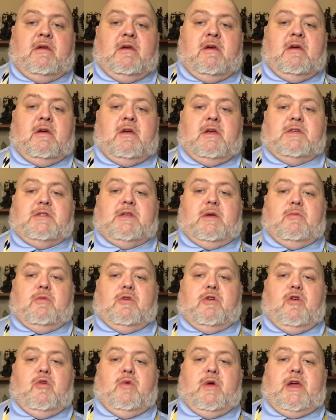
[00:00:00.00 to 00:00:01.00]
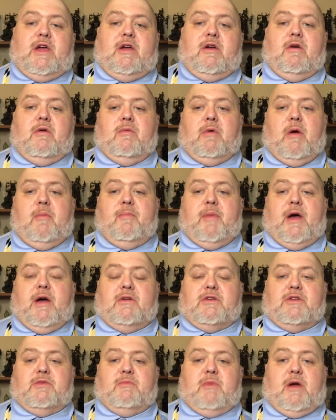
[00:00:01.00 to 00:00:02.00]
So I'm going to go here about
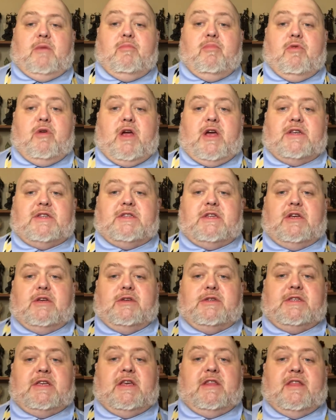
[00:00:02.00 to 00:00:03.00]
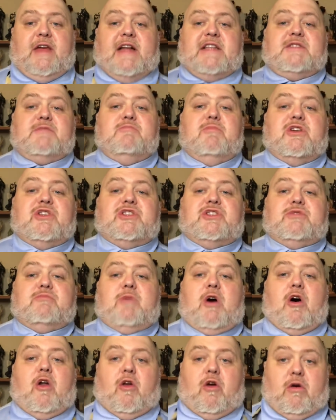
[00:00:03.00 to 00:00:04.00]
to my breast. Now you see that's much
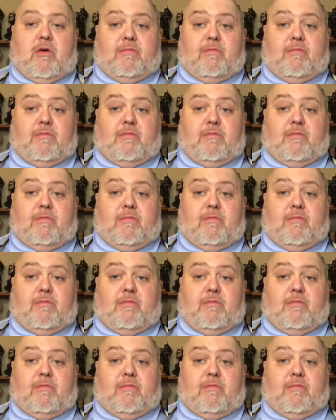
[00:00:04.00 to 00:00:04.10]
smaller,